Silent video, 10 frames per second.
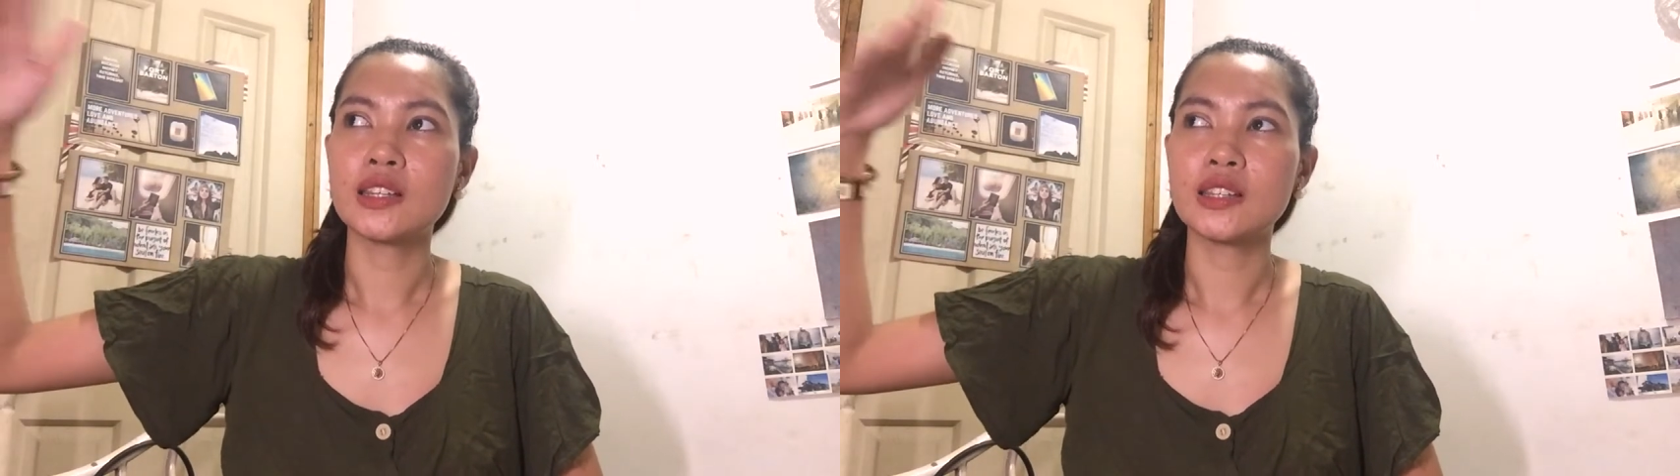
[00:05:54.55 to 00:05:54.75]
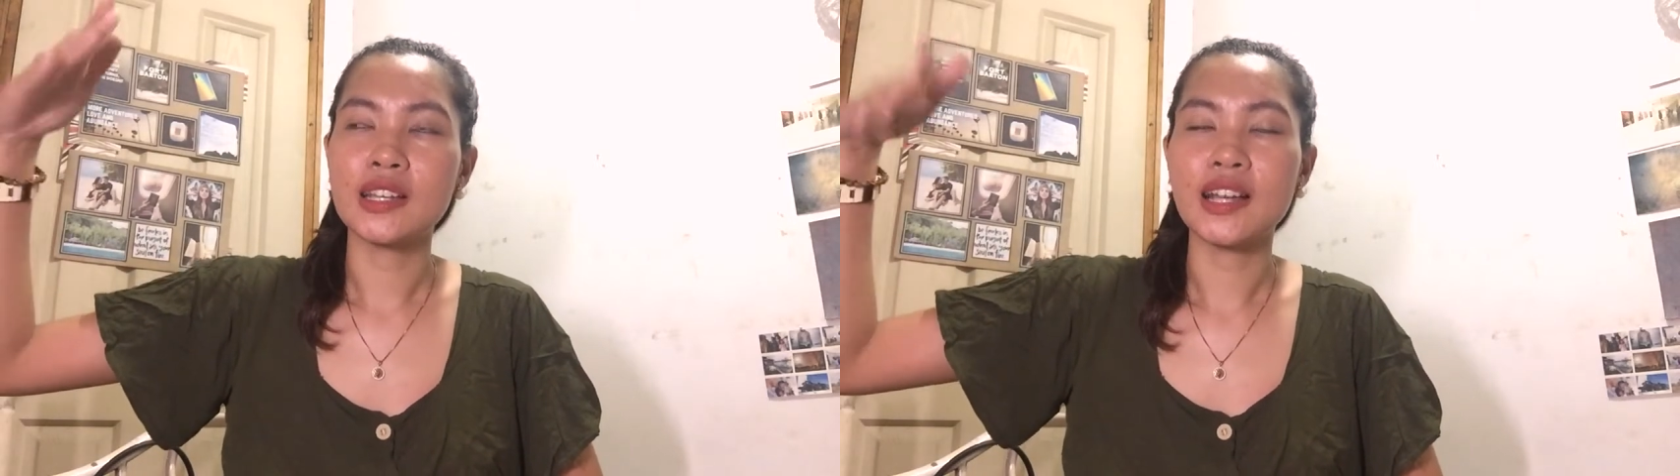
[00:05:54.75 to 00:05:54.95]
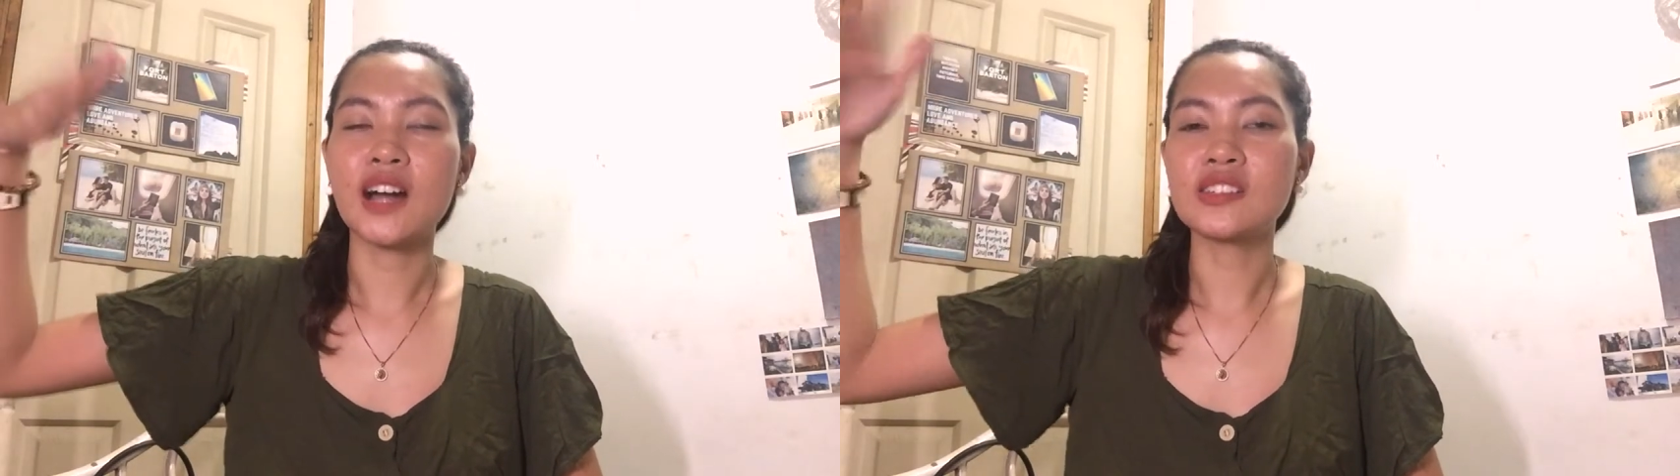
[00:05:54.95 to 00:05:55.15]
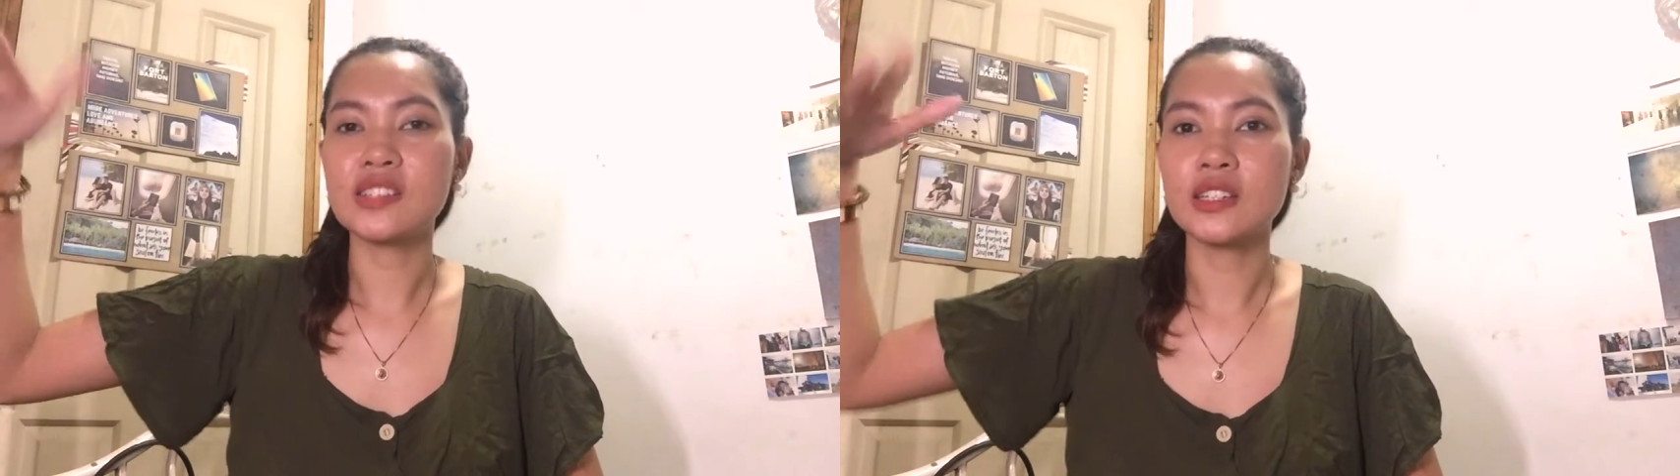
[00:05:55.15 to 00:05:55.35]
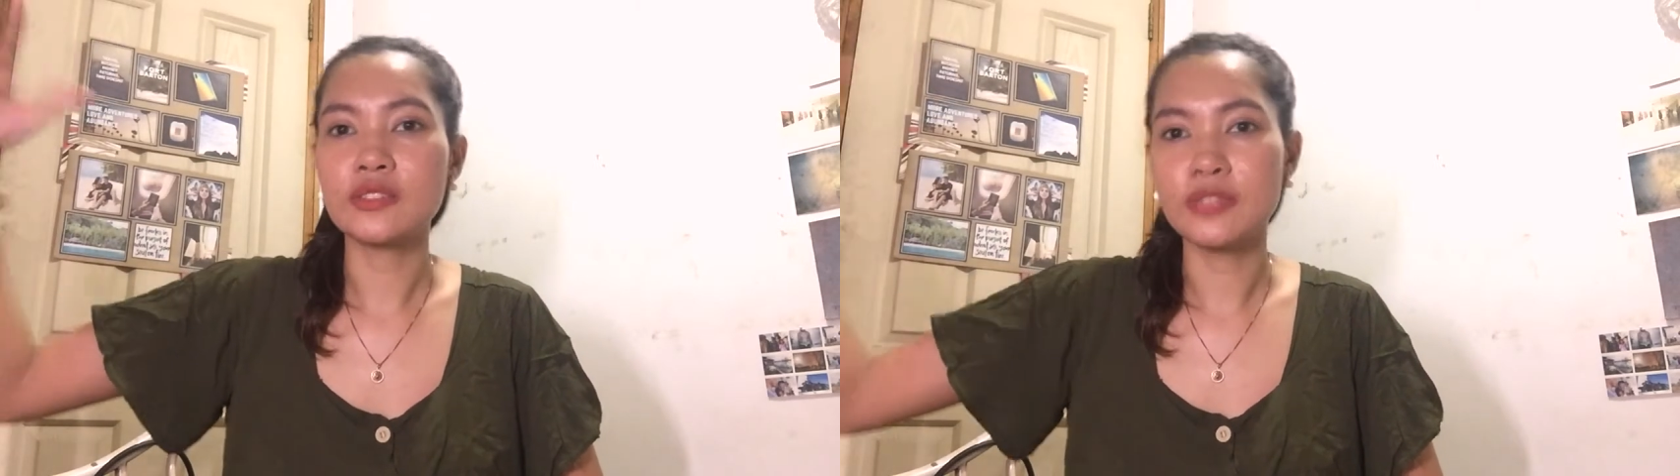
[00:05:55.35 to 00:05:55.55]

like outside the